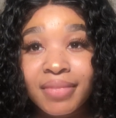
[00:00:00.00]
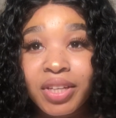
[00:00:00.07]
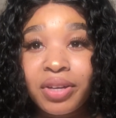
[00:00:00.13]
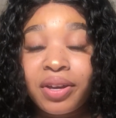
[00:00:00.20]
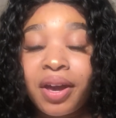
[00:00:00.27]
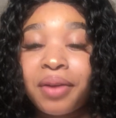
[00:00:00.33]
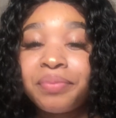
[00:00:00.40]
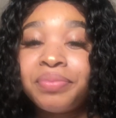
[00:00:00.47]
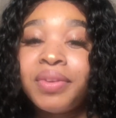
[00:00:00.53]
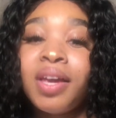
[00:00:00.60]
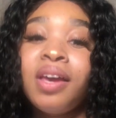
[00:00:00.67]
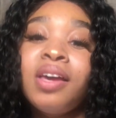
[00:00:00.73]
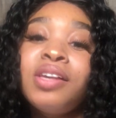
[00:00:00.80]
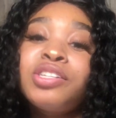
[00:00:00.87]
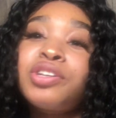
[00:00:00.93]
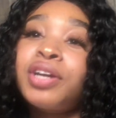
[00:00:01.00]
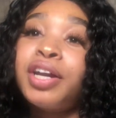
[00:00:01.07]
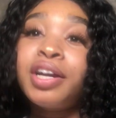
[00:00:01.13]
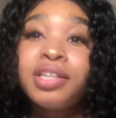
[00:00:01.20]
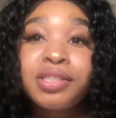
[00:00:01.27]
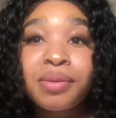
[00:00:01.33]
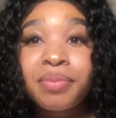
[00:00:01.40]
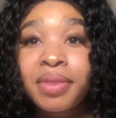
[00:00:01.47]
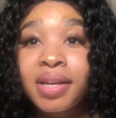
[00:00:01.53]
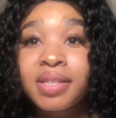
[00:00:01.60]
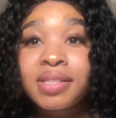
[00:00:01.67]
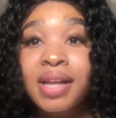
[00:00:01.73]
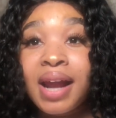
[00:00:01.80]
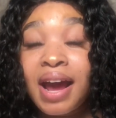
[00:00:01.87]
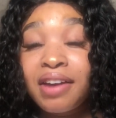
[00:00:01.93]
Okay, so here are some things
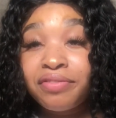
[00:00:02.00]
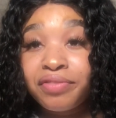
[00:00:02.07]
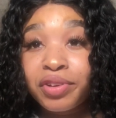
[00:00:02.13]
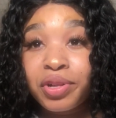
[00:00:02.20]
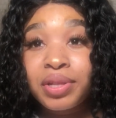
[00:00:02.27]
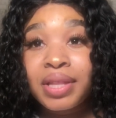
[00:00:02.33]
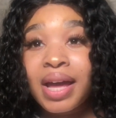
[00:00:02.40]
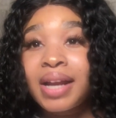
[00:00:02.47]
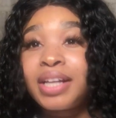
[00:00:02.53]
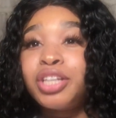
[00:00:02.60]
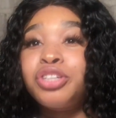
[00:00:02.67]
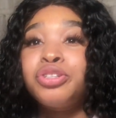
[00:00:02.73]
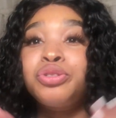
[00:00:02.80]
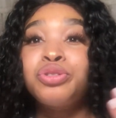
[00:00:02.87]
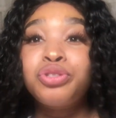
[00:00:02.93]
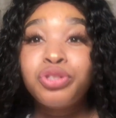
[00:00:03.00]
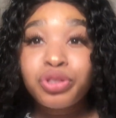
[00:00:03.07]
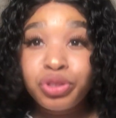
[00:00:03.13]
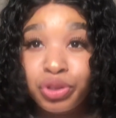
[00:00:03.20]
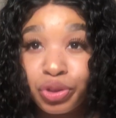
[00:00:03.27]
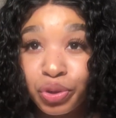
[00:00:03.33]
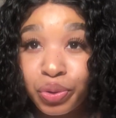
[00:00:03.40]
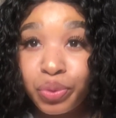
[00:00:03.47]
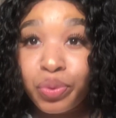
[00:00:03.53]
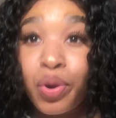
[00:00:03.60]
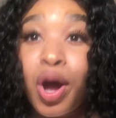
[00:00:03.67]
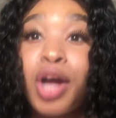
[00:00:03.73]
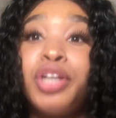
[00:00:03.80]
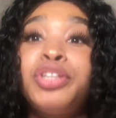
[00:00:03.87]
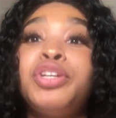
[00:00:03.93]
that I feel that you should do
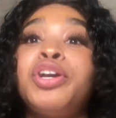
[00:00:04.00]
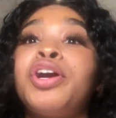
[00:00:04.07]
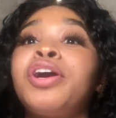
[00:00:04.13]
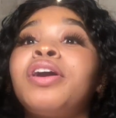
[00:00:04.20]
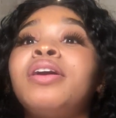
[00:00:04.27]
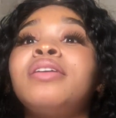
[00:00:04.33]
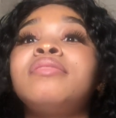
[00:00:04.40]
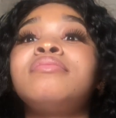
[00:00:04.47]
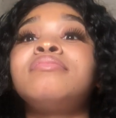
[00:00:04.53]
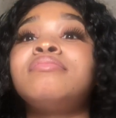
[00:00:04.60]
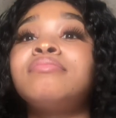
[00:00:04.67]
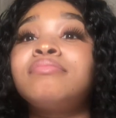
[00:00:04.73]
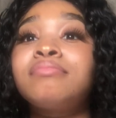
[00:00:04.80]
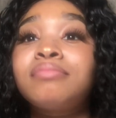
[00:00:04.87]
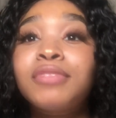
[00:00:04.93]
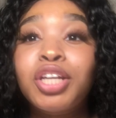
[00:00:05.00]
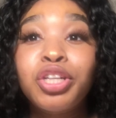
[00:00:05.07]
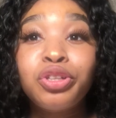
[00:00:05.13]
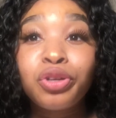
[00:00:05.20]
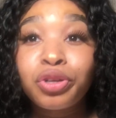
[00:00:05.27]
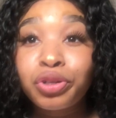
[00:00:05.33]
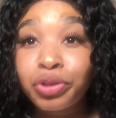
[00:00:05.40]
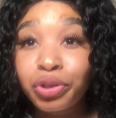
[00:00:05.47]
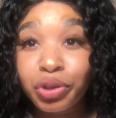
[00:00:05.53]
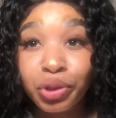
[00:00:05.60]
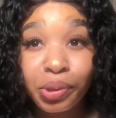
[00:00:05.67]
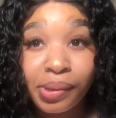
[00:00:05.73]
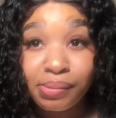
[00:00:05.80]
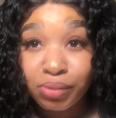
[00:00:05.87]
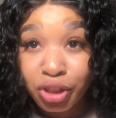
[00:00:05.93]
on your internal
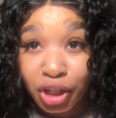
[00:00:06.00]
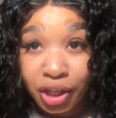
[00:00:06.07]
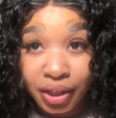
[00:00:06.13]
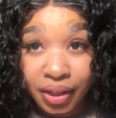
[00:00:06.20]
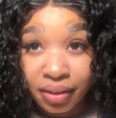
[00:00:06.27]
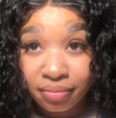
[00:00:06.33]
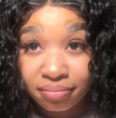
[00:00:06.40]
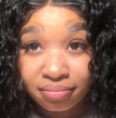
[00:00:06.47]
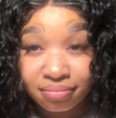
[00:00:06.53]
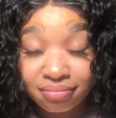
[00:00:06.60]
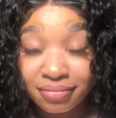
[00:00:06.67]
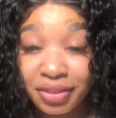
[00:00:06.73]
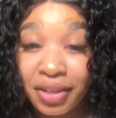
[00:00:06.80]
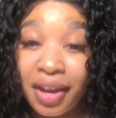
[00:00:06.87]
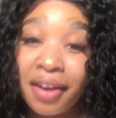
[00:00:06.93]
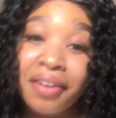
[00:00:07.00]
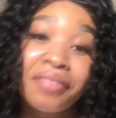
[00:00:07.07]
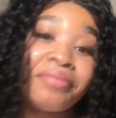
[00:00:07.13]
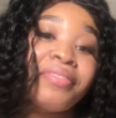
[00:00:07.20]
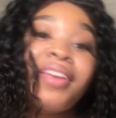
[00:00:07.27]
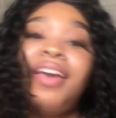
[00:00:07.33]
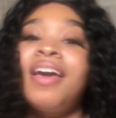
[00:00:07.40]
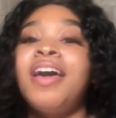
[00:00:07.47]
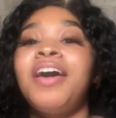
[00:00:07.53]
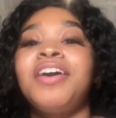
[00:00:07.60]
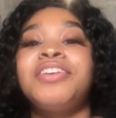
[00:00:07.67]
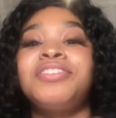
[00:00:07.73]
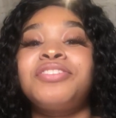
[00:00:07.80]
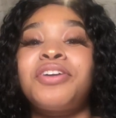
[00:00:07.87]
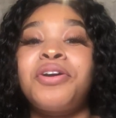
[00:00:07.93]
glow up journey. Okay,
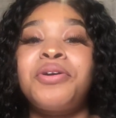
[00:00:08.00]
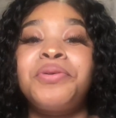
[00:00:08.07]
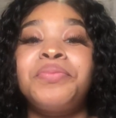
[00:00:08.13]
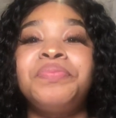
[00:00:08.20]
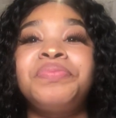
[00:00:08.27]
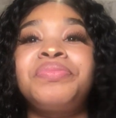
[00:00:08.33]
so